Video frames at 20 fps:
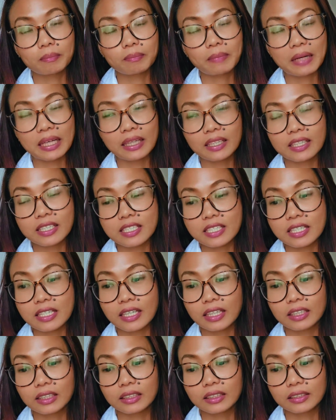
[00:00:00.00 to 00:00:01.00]

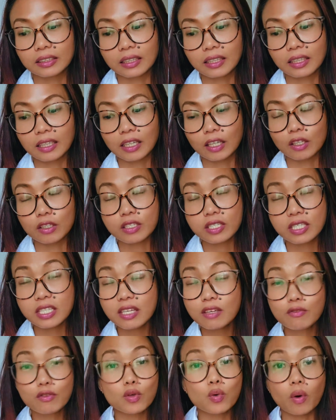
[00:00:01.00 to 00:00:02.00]
Pangasinan
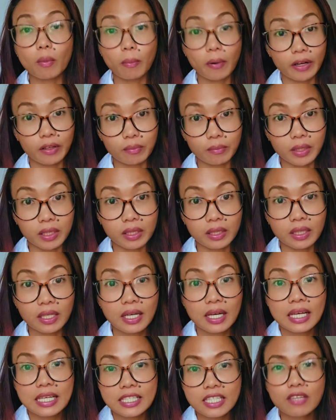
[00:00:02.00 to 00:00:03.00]
Seaview apartment.
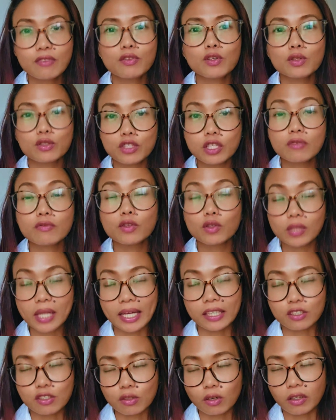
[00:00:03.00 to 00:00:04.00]
Seaview
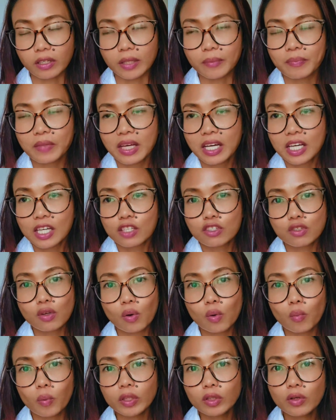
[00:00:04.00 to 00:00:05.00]
land, sorry.
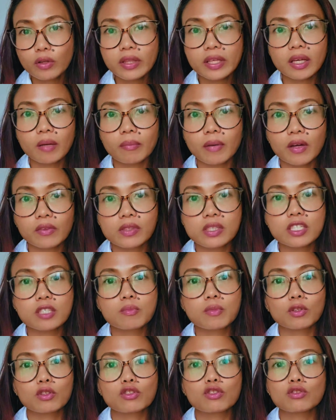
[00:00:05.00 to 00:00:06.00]
So what good thing about this,
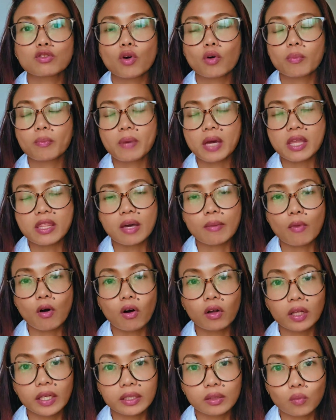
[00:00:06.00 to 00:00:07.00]
because you don't pay them
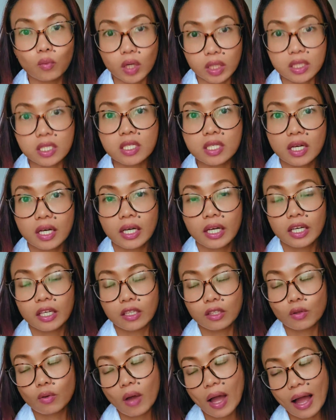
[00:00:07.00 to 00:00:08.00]
all at once,
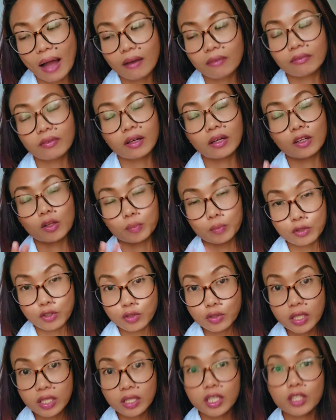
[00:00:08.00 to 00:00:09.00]
you have an
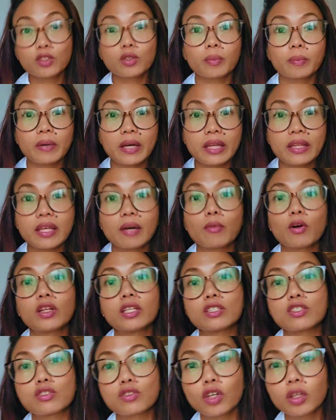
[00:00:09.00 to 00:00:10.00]
opportunity to pay them on
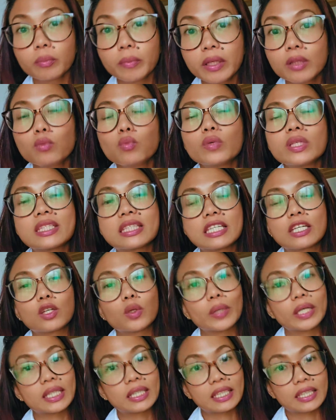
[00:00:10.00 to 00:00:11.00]
installment with
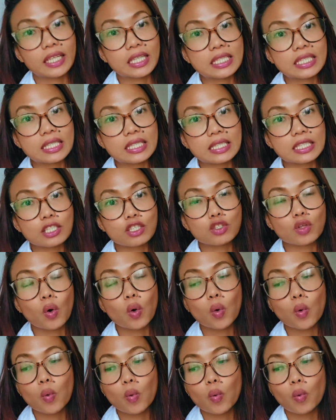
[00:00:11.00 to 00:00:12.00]
0 interest.
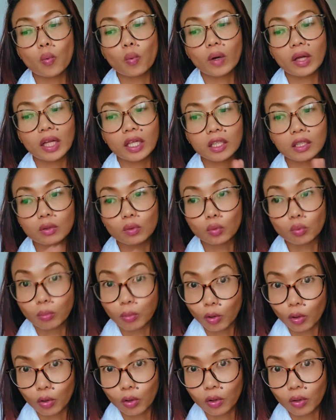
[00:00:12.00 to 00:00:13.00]
So walang
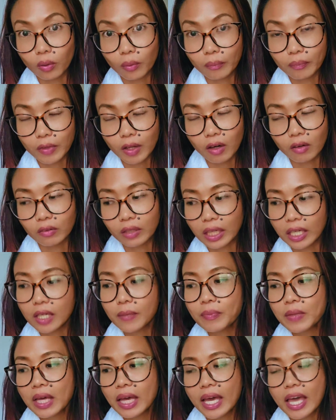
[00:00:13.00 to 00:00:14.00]
tubo,
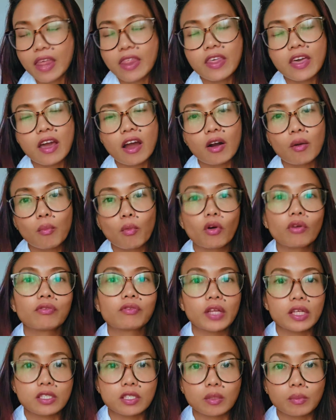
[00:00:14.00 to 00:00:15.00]
okay? And they are more
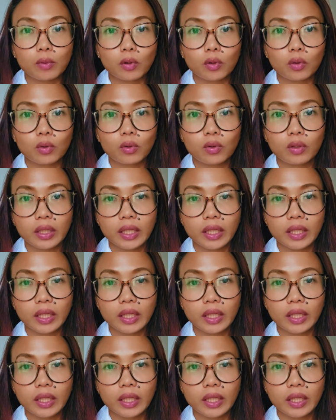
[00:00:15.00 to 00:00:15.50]
flexible.